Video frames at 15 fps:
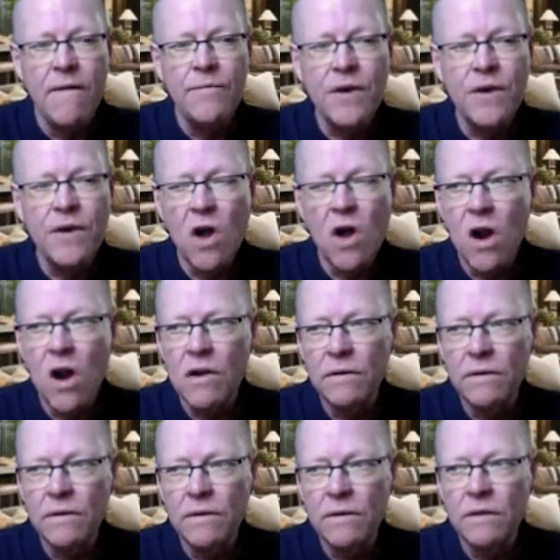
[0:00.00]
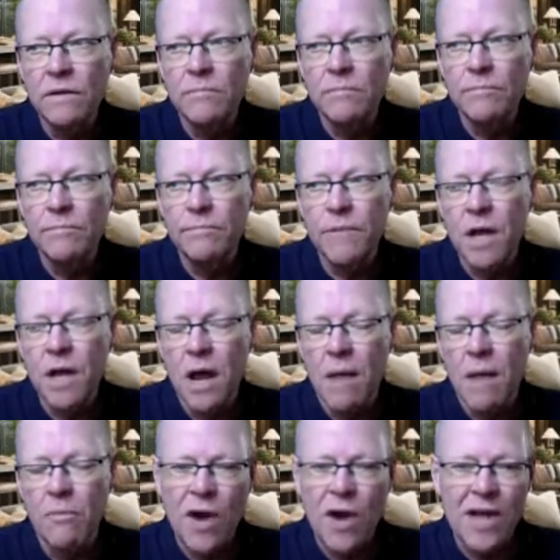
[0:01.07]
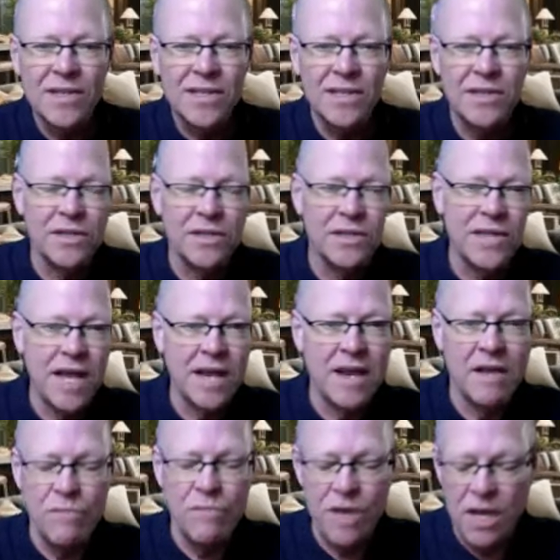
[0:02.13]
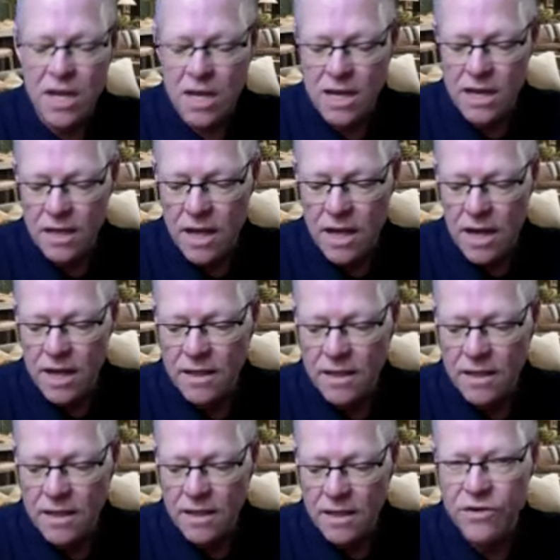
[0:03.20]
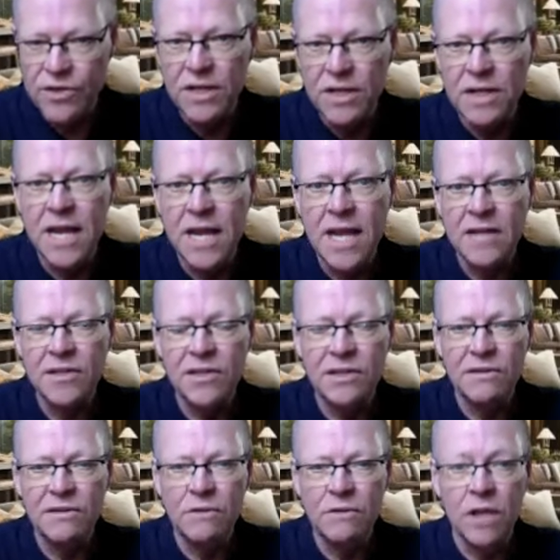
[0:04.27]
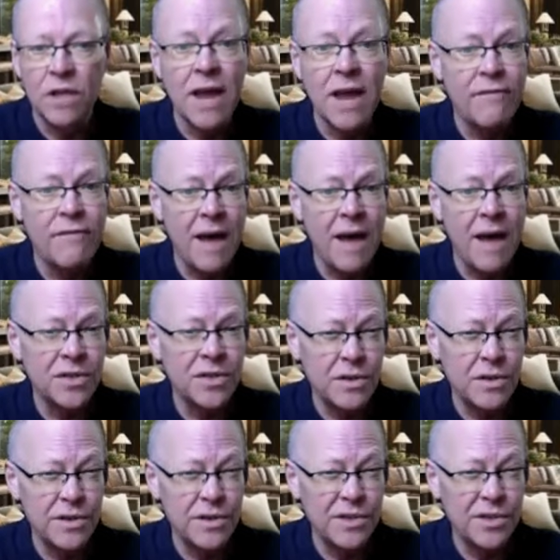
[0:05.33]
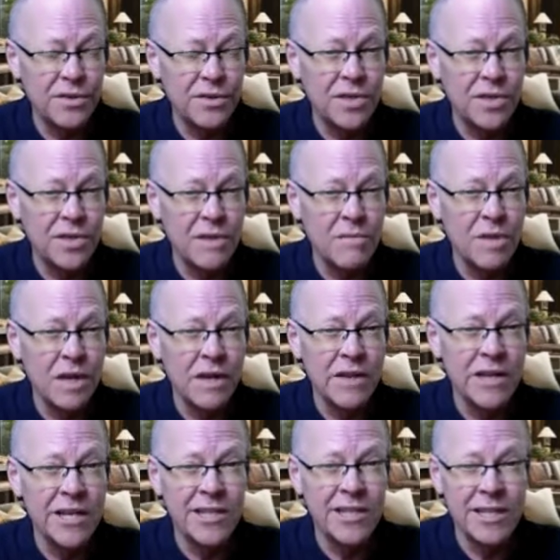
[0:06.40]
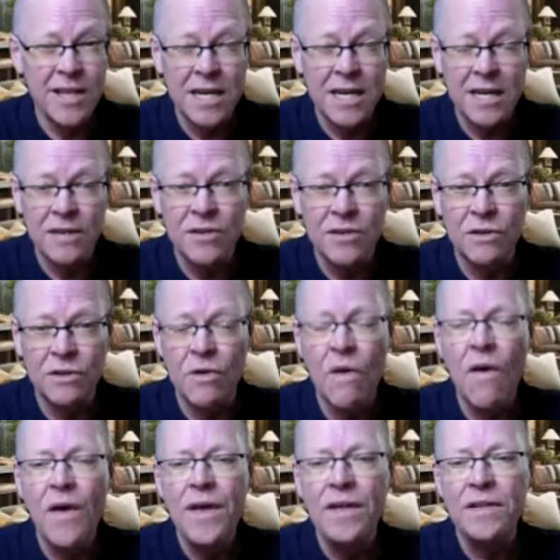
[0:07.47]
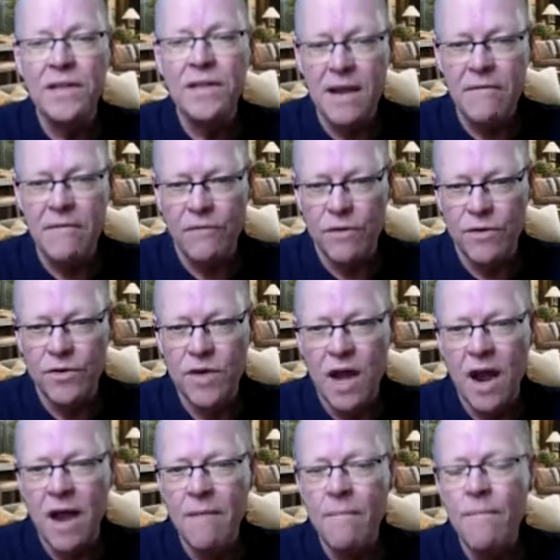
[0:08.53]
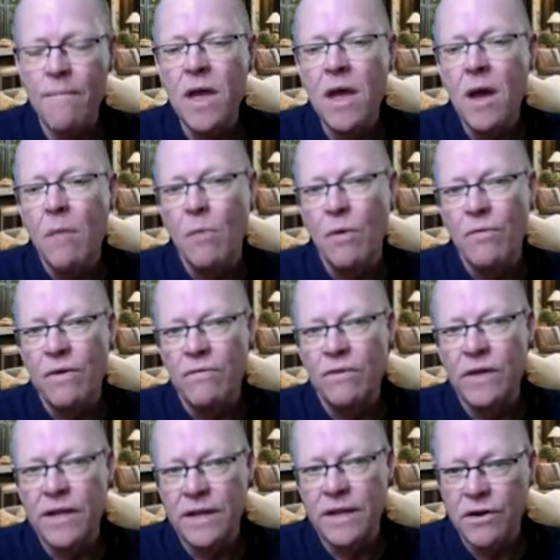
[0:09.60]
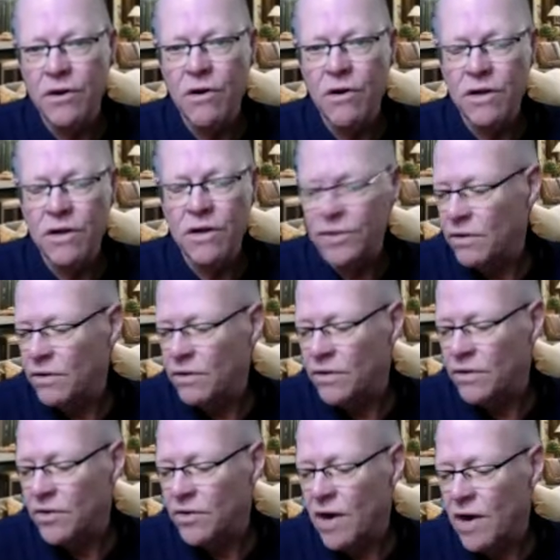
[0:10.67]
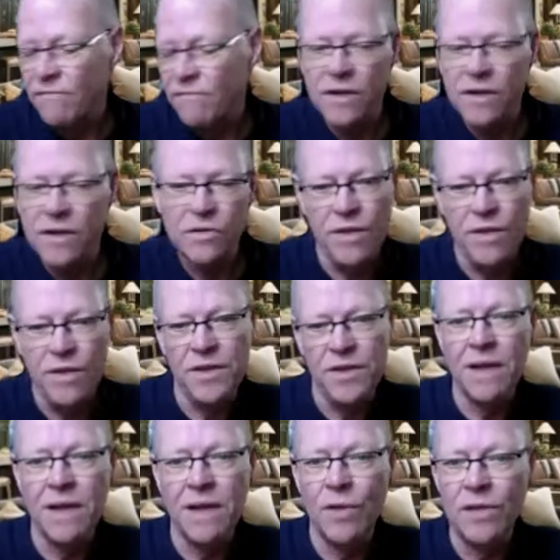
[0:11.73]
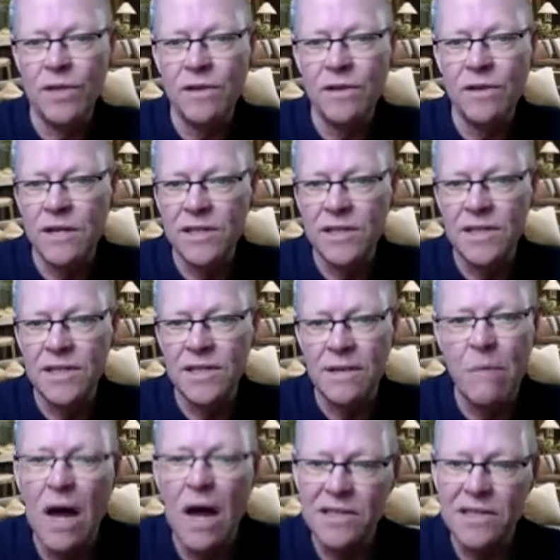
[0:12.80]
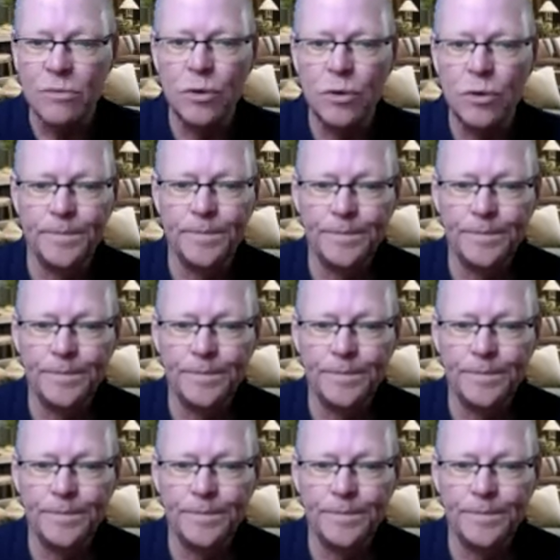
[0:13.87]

There are processes that can be leveraged in case life happens to the students in the middle of this and they need to take further time, but we really encourage students to try to finish within the timeline to the extent possible.